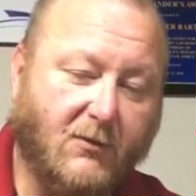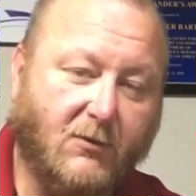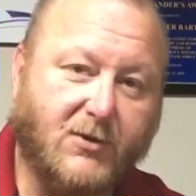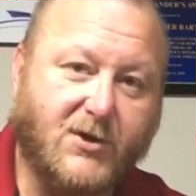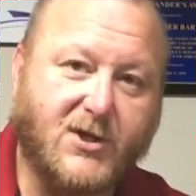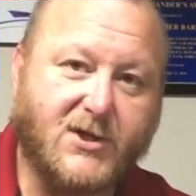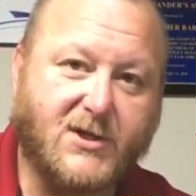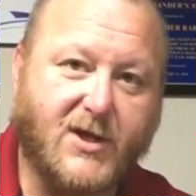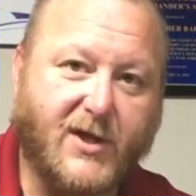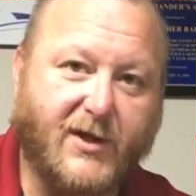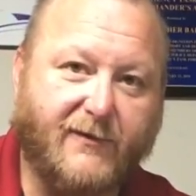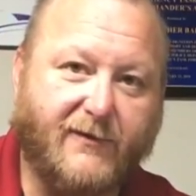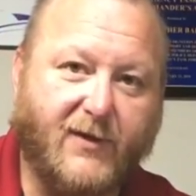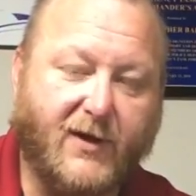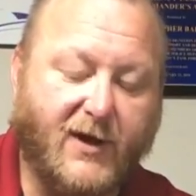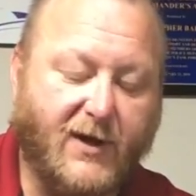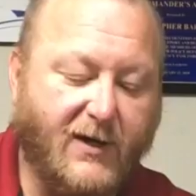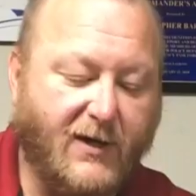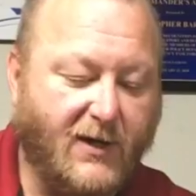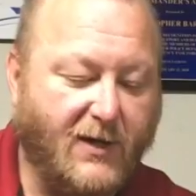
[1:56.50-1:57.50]
which is another
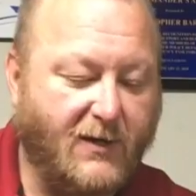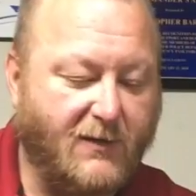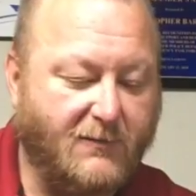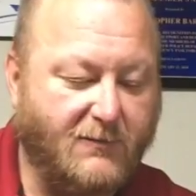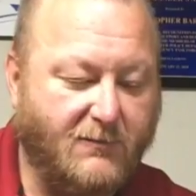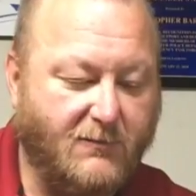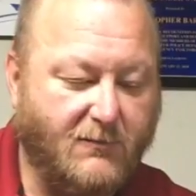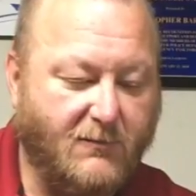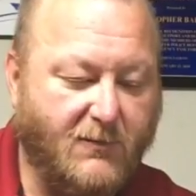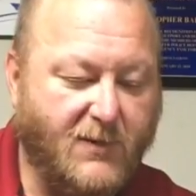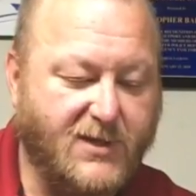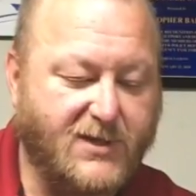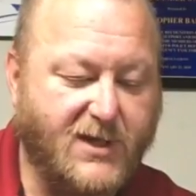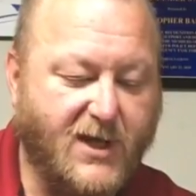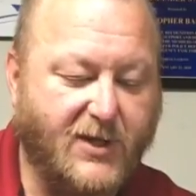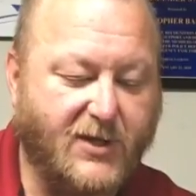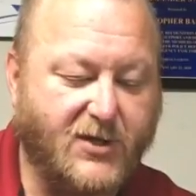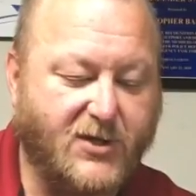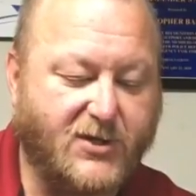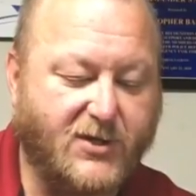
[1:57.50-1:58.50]
very
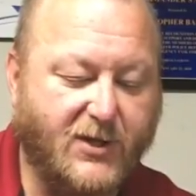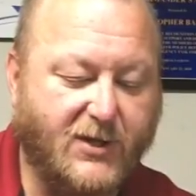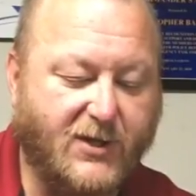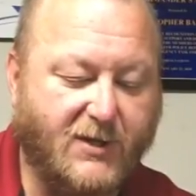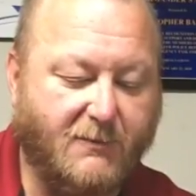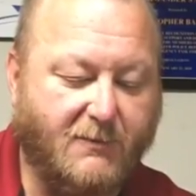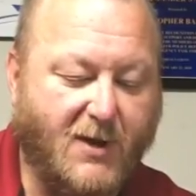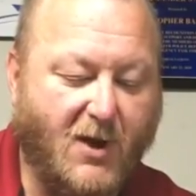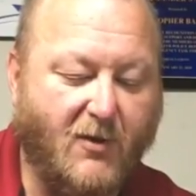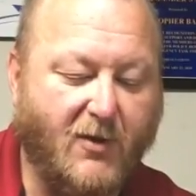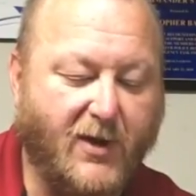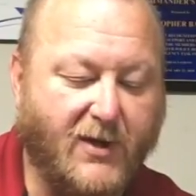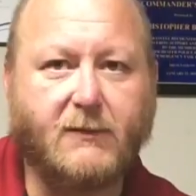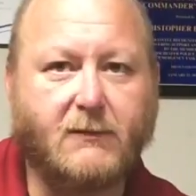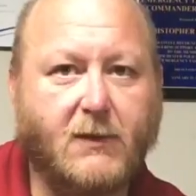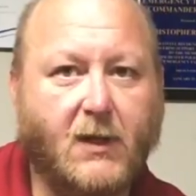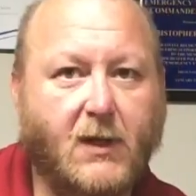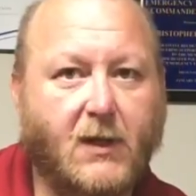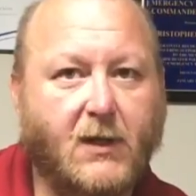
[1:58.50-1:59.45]
misunderstood component.